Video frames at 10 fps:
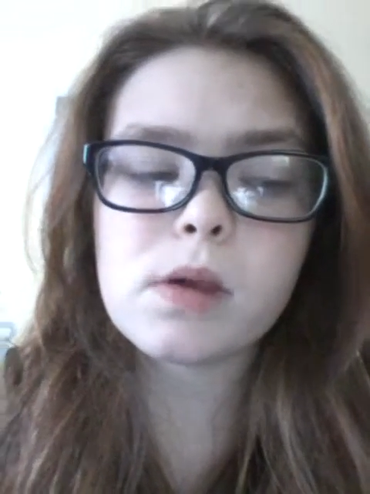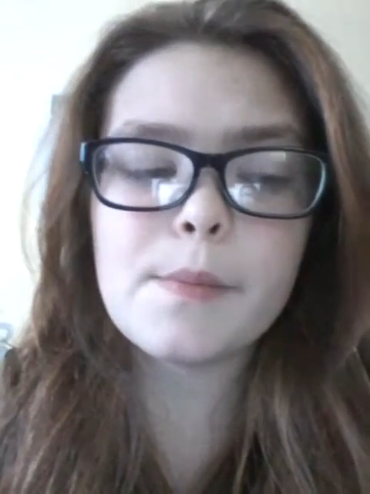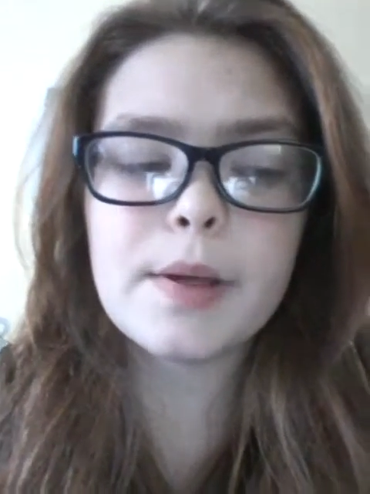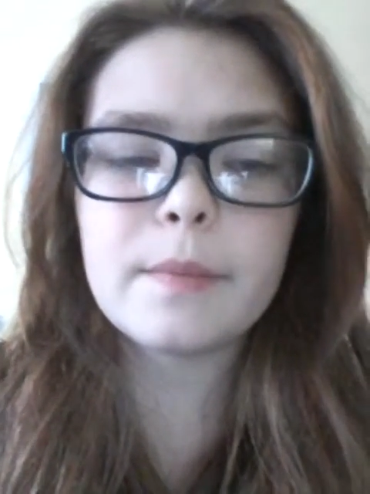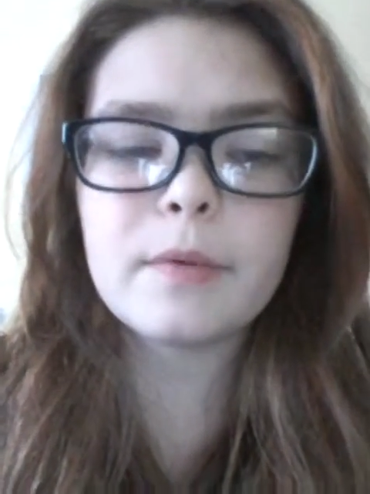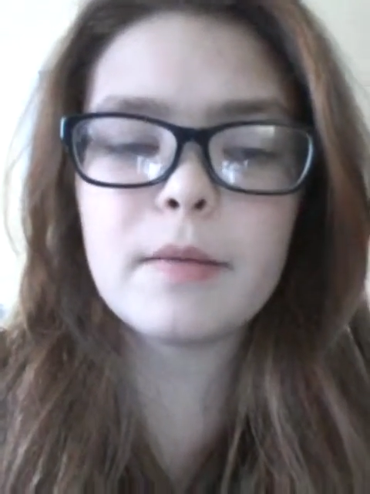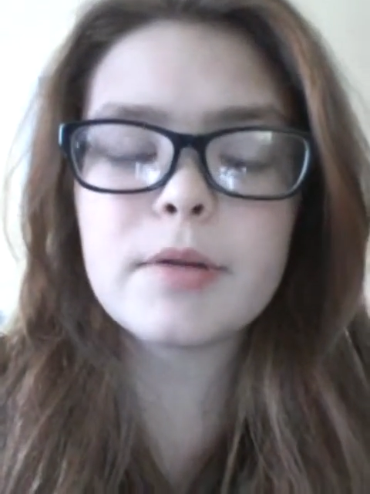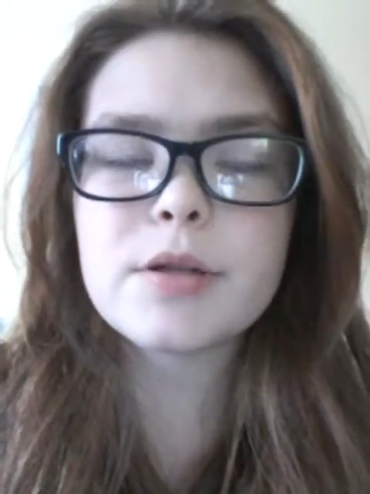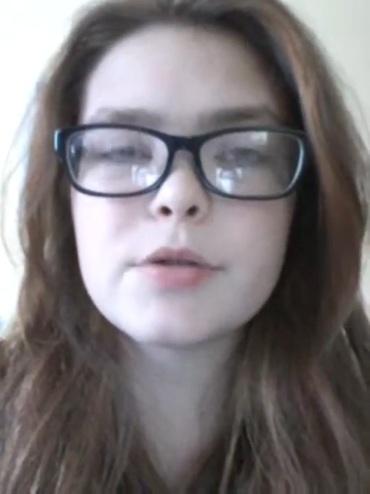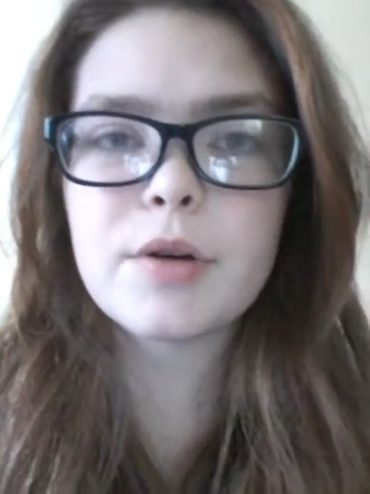I mean, I've
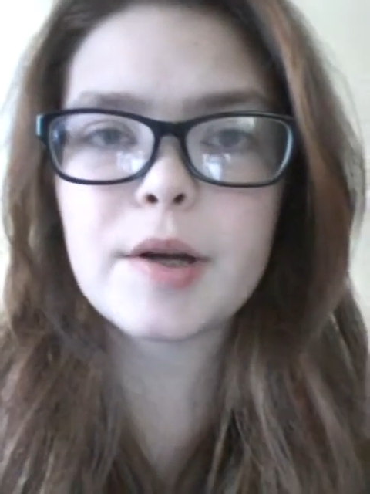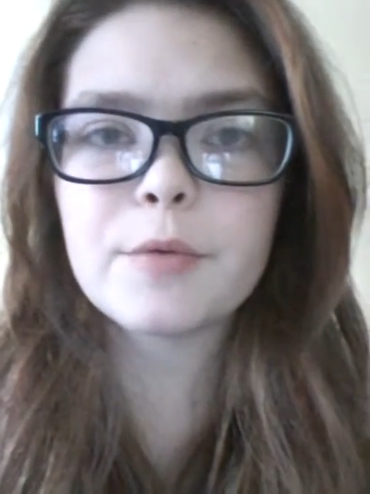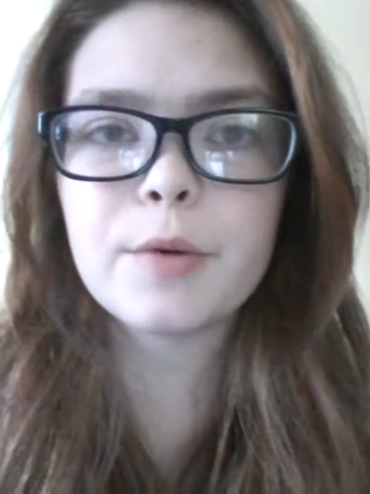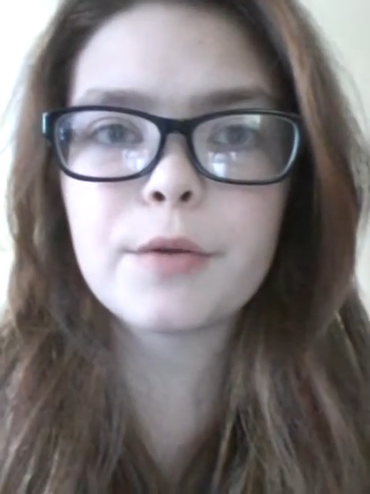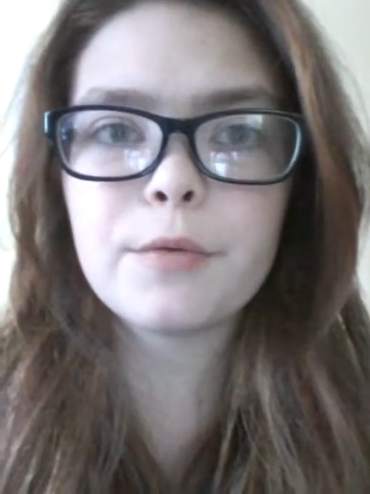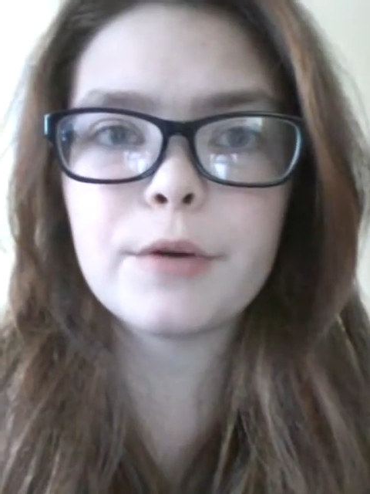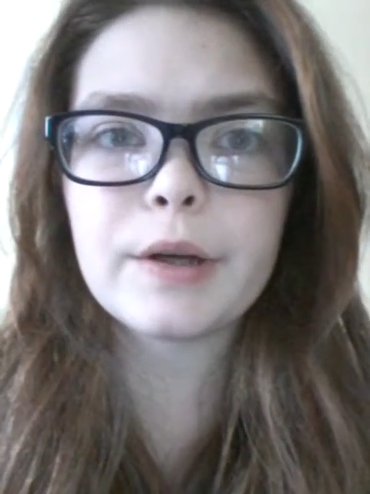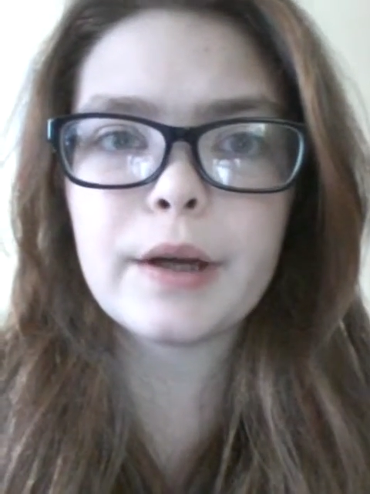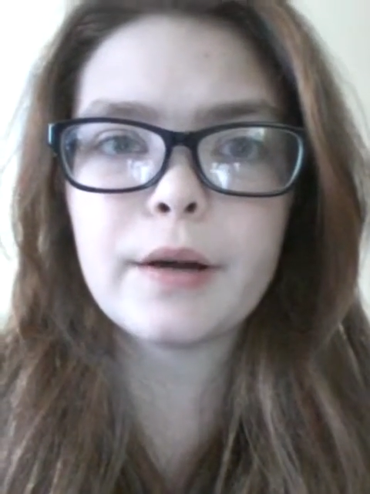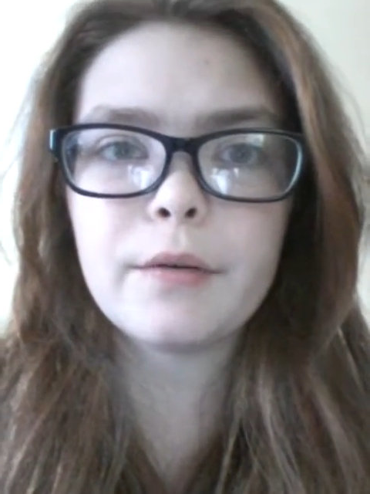been trying to work through
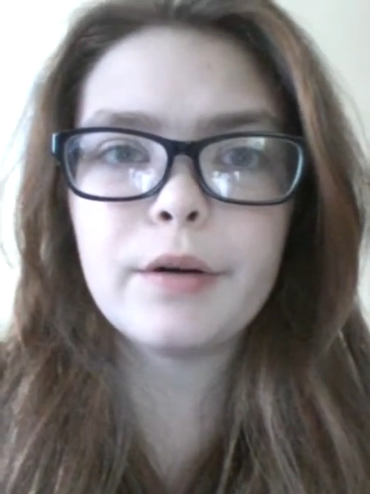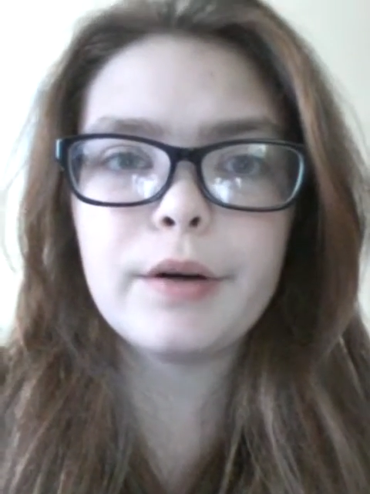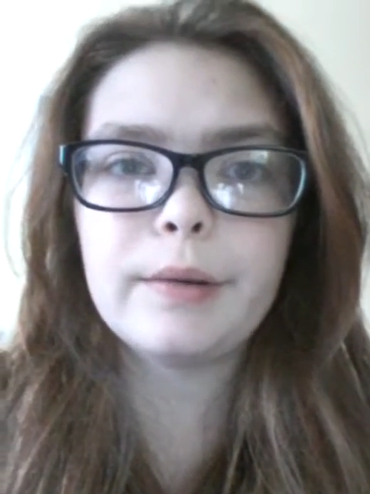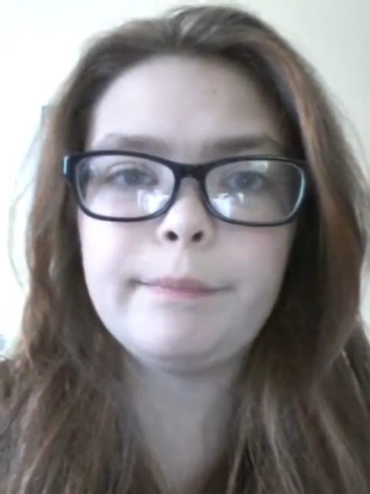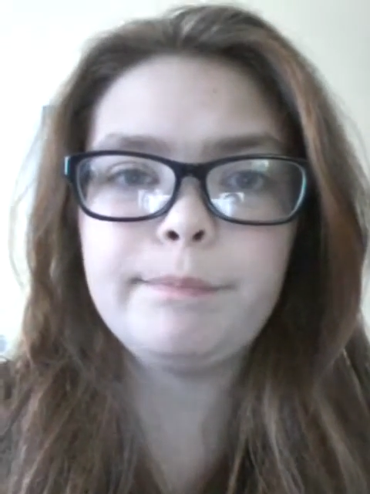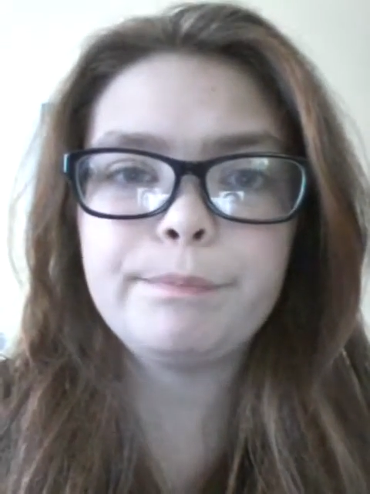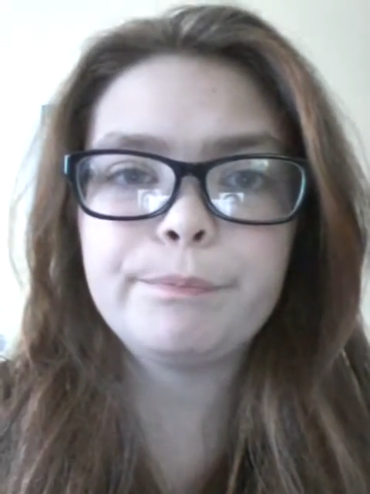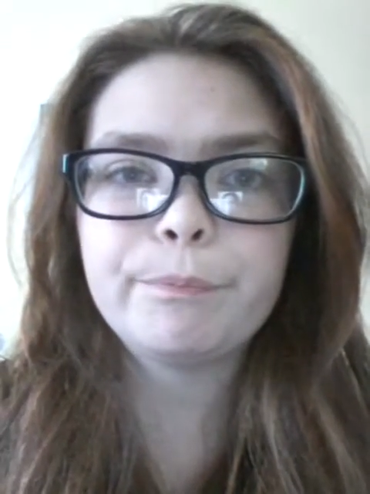it now.